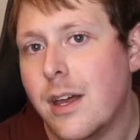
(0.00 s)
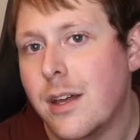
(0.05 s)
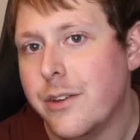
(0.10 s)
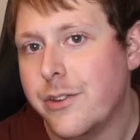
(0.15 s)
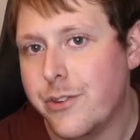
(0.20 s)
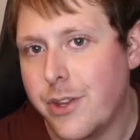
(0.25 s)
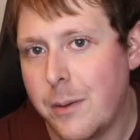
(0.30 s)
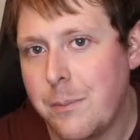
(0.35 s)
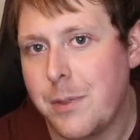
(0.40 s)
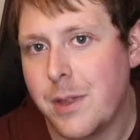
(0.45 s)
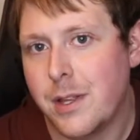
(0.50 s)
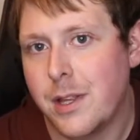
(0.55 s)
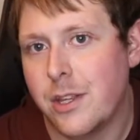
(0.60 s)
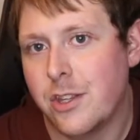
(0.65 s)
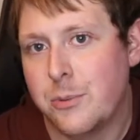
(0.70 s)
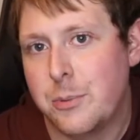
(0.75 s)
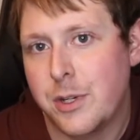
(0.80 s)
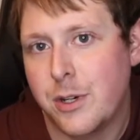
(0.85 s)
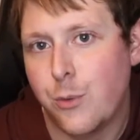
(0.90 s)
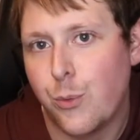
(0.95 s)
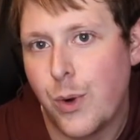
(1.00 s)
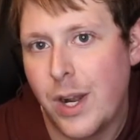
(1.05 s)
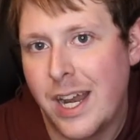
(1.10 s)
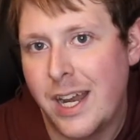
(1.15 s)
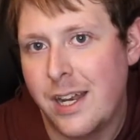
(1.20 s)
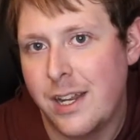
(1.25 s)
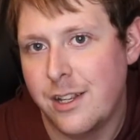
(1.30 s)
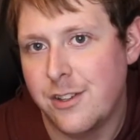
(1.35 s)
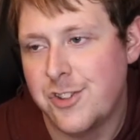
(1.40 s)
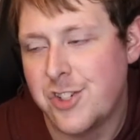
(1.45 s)
Something that's been a
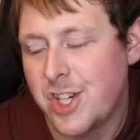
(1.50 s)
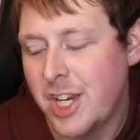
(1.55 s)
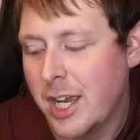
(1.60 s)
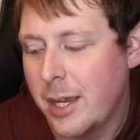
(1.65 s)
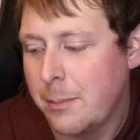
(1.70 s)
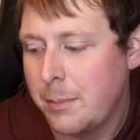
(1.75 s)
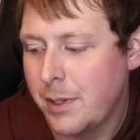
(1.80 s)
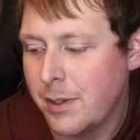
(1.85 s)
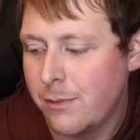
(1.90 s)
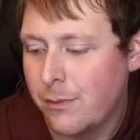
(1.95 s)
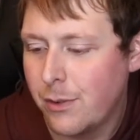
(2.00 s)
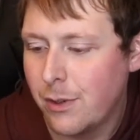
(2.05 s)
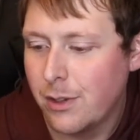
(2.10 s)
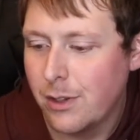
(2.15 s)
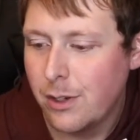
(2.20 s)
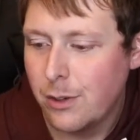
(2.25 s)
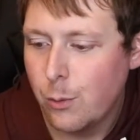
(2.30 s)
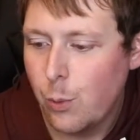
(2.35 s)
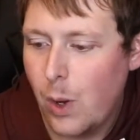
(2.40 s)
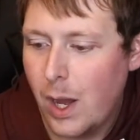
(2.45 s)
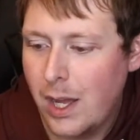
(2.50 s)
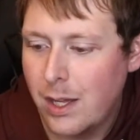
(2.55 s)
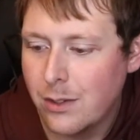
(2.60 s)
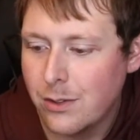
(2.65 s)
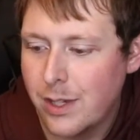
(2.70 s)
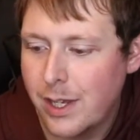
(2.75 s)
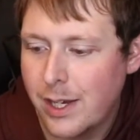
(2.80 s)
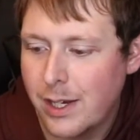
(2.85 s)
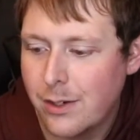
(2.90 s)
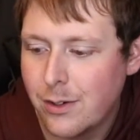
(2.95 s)
reigning champion for a little while
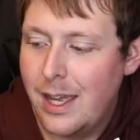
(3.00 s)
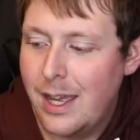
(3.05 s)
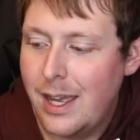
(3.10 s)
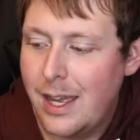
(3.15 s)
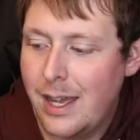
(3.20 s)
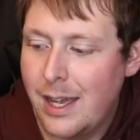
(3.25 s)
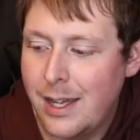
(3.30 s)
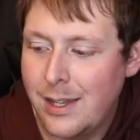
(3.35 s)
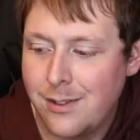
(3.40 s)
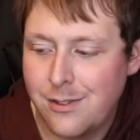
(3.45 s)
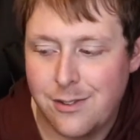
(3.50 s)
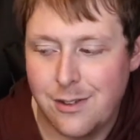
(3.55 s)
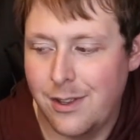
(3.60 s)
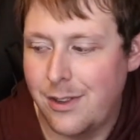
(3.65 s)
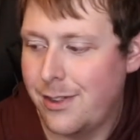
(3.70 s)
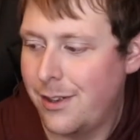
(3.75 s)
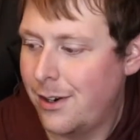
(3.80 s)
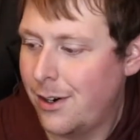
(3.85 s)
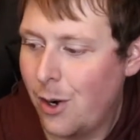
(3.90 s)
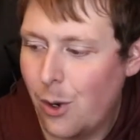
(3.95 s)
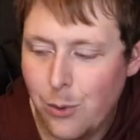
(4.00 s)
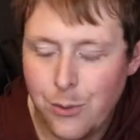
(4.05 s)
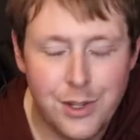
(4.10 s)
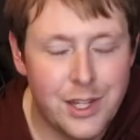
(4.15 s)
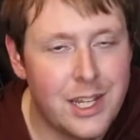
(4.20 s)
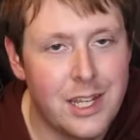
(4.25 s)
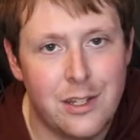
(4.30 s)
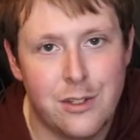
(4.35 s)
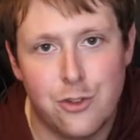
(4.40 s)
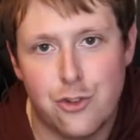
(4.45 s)
now, and they're only
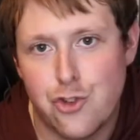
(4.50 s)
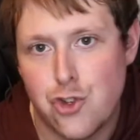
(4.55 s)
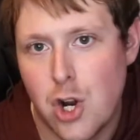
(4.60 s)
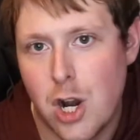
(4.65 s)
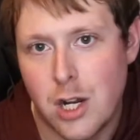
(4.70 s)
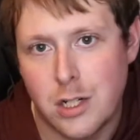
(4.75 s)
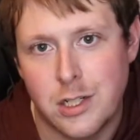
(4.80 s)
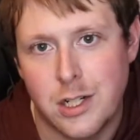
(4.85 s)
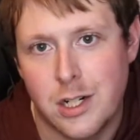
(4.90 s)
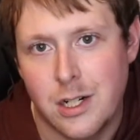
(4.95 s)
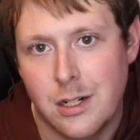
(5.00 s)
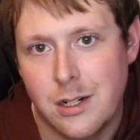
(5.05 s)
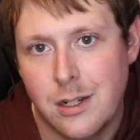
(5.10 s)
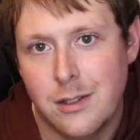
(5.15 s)
getting stronger.